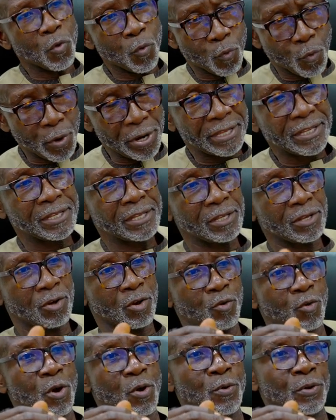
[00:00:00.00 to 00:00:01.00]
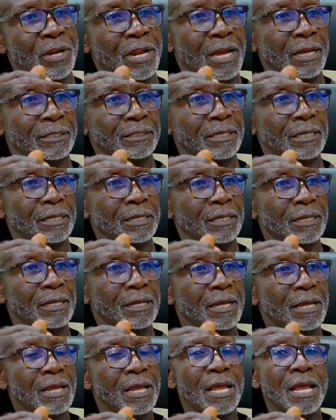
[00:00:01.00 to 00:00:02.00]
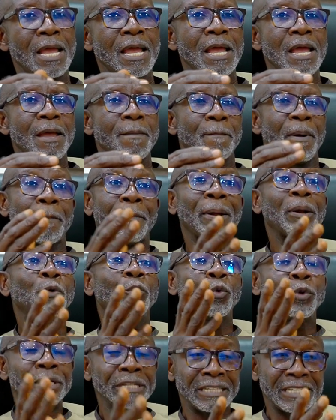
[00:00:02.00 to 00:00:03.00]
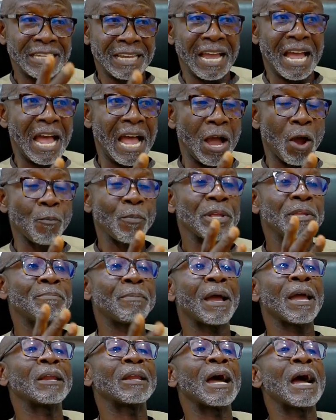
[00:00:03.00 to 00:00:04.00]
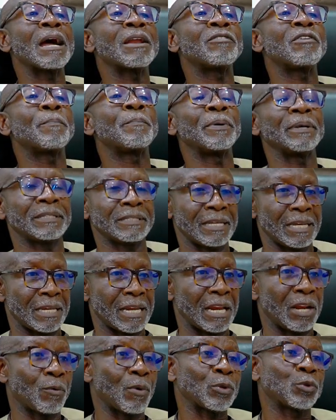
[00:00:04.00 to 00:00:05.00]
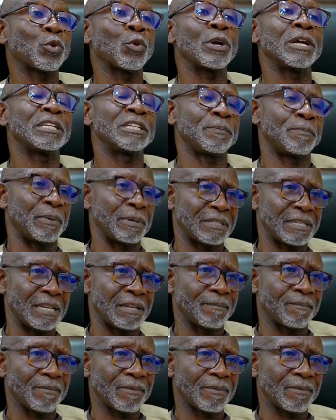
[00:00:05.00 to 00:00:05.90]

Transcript: with Okwawu United. Papa no Unisica with my 100% and about 80%.